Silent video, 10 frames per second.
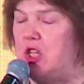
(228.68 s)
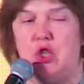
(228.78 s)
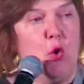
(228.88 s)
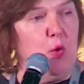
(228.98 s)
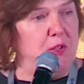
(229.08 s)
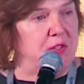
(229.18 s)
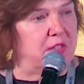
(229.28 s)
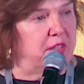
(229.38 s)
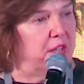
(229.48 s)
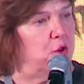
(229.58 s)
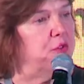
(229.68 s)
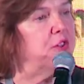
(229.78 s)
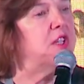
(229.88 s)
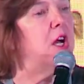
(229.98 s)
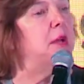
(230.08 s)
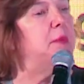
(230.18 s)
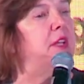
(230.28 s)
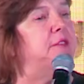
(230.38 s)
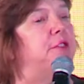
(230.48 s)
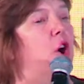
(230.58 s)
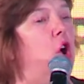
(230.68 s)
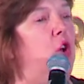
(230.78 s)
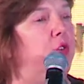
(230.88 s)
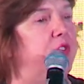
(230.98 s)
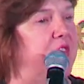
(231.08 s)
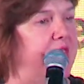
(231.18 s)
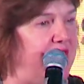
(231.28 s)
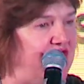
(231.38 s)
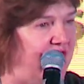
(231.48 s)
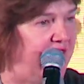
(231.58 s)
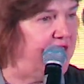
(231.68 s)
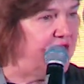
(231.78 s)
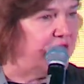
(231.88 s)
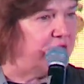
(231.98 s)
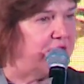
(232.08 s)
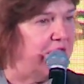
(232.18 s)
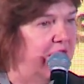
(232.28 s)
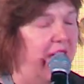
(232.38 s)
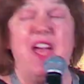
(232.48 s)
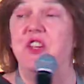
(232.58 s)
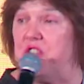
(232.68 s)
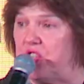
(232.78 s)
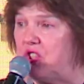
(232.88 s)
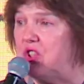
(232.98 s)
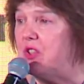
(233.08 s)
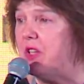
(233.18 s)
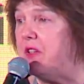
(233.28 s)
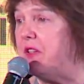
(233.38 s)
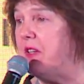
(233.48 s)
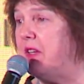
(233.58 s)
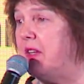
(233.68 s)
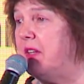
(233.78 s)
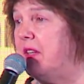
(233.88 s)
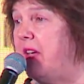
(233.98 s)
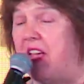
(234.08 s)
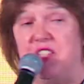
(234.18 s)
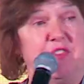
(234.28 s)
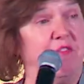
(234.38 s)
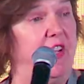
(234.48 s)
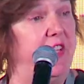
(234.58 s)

noticing that over time it evolves and it changes, and it should, and invite